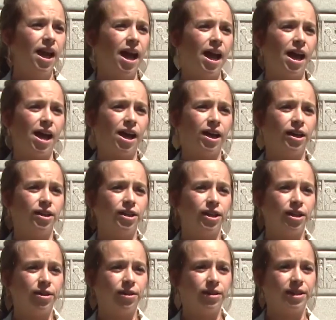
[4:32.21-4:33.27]
And
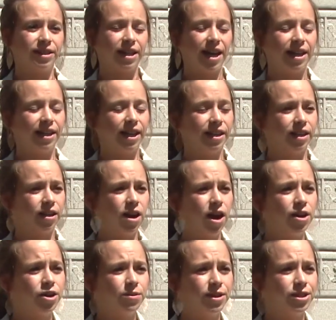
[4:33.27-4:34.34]
he decided that the
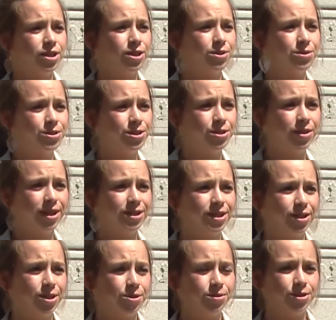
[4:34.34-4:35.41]
conduit to those
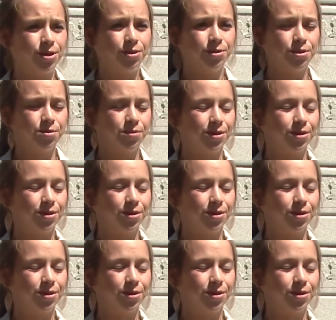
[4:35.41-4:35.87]
students and those youth